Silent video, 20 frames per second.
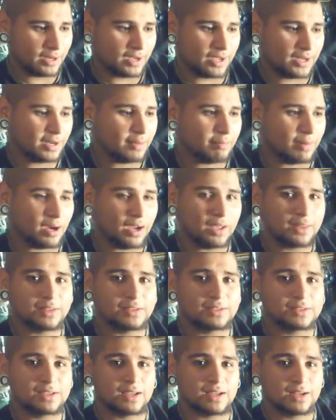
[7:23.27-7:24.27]
I didn't buy
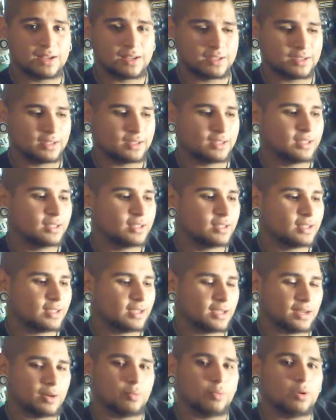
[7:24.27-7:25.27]
these at a
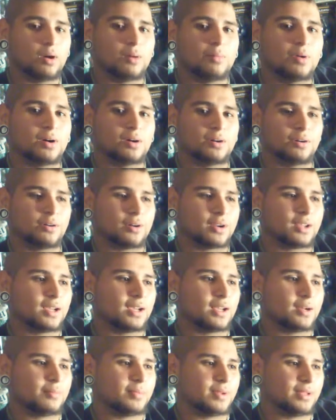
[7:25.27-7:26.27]
Walmart or
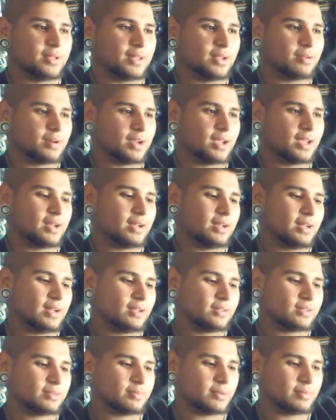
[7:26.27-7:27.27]
Academy. They were handed
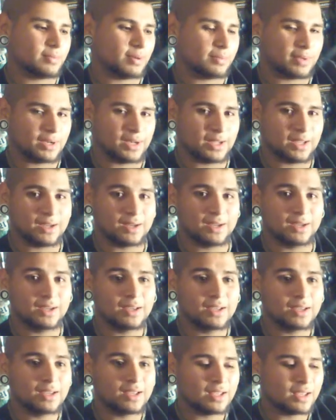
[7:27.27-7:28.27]
down to me by my daddy,
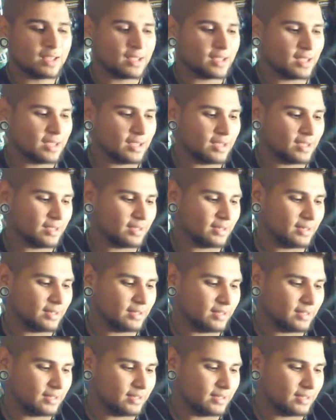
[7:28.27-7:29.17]
and